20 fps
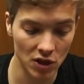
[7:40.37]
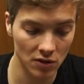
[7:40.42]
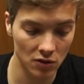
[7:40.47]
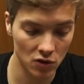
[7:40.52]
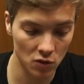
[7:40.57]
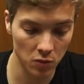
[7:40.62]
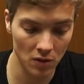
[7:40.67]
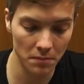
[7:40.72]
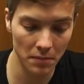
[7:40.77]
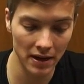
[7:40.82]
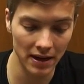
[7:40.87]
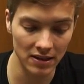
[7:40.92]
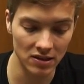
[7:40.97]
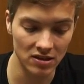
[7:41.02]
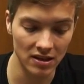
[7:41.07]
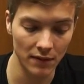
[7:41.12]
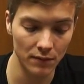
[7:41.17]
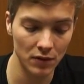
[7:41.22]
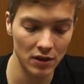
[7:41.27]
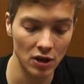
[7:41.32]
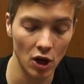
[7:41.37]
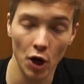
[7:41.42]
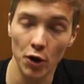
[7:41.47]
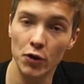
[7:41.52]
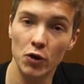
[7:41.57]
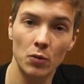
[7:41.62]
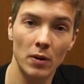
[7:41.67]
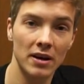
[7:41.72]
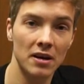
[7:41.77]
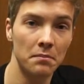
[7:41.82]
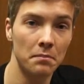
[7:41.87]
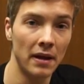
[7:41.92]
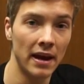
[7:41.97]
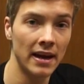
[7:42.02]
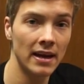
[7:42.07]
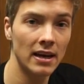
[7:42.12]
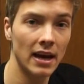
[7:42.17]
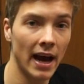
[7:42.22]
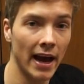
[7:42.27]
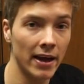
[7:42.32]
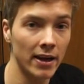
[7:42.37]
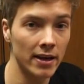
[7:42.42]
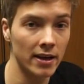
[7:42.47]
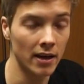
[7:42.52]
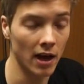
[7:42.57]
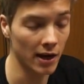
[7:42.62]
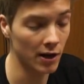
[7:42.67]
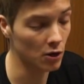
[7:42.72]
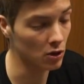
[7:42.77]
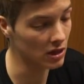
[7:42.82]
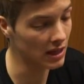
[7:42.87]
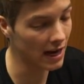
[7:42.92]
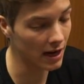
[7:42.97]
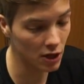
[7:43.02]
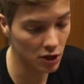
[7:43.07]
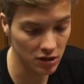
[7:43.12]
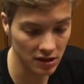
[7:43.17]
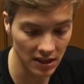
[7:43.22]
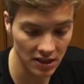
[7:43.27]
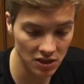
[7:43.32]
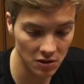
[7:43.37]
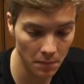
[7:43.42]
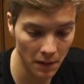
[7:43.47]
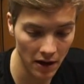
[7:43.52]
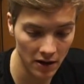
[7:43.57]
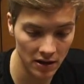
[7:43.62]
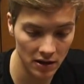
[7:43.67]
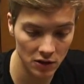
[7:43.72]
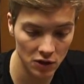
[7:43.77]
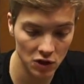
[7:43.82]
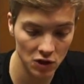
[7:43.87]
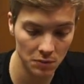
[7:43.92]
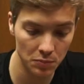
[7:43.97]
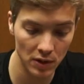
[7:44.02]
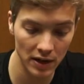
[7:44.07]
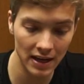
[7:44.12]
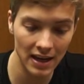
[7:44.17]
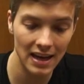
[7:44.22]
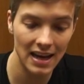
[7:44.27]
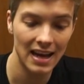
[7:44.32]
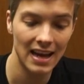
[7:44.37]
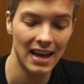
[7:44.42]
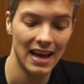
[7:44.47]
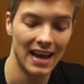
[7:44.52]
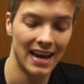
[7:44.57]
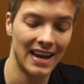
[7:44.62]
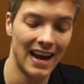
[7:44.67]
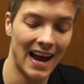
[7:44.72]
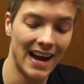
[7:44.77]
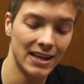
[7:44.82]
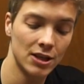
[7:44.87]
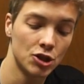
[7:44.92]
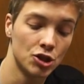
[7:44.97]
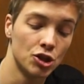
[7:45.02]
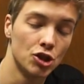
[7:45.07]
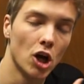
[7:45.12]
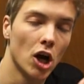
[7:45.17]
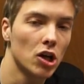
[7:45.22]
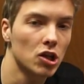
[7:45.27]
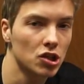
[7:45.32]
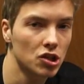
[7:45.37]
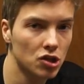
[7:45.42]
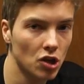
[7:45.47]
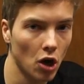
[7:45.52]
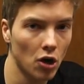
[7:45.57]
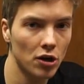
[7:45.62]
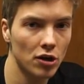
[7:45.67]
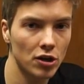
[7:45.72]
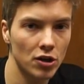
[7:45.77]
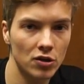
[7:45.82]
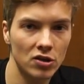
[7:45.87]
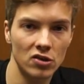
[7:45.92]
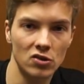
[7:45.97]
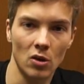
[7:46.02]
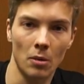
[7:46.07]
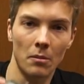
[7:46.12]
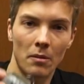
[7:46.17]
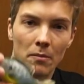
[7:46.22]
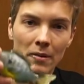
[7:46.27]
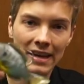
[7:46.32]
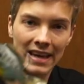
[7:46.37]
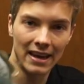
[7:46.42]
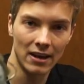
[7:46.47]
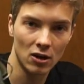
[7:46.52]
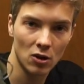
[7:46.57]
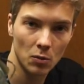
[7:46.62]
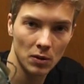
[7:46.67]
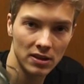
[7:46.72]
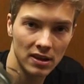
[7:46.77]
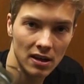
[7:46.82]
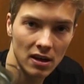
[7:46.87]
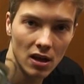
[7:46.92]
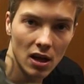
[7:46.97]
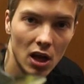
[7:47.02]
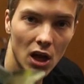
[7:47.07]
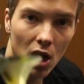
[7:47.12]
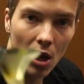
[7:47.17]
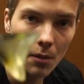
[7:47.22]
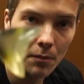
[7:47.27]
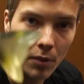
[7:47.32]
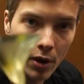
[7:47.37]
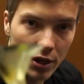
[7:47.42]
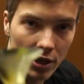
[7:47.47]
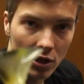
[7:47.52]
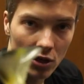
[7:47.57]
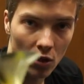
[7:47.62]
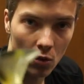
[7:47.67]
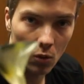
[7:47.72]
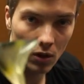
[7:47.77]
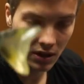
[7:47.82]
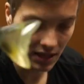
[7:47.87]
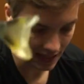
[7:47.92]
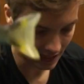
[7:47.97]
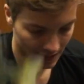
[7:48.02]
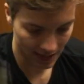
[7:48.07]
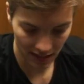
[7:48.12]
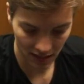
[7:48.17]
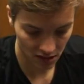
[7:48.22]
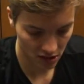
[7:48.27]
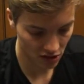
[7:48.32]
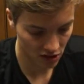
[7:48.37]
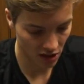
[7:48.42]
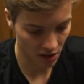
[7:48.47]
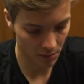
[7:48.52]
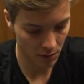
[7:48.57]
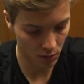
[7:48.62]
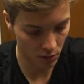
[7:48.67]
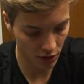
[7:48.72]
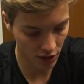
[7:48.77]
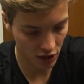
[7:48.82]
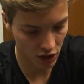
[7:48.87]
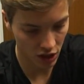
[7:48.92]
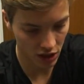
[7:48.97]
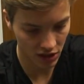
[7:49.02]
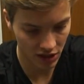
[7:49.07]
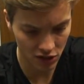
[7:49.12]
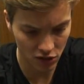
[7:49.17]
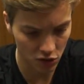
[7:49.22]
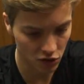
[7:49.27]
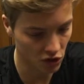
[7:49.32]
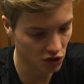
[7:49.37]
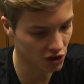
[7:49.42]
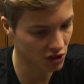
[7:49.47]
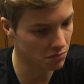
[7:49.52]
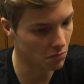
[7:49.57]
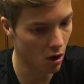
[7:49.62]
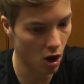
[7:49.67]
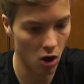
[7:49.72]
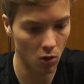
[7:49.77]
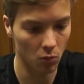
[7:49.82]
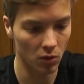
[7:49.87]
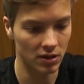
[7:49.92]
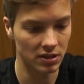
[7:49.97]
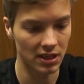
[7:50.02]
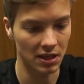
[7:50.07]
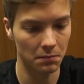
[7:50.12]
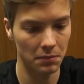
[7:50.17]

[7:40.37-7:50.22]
Swimbait is definitely an underrated bait. I hear a lot of good things about it in the spring, and I just started to use it, so I'm a beginner with it. But one like this is going to be really good. These are just small ones.